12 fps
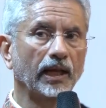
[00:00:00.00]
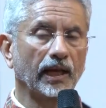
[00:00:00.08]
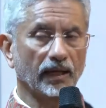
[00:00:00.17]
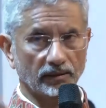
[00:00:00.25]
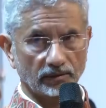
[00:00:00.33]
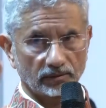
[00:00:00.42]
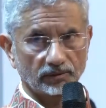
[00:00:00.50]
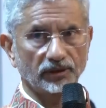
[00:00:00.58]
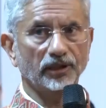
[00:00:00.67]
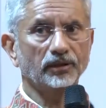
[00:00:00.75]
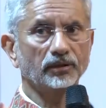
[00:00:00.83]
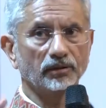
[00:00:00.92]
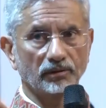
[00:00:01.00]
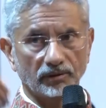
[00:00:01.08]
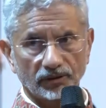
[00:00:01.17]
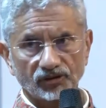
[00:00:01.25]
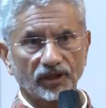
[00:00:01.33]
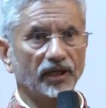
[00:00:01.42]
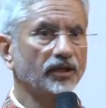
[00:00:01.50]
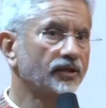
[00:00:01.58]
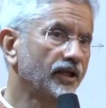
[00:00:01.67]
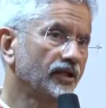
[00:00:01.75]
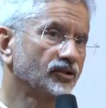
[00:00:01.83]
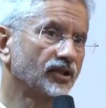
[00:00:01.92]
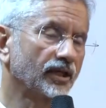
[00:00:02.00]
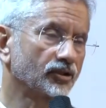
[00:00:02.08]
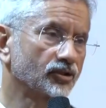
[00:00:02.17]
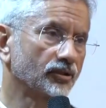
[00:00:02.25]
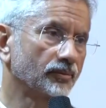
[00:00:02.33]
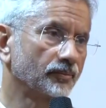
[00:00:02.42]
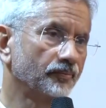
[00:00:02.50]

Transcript: and then Israel takes action,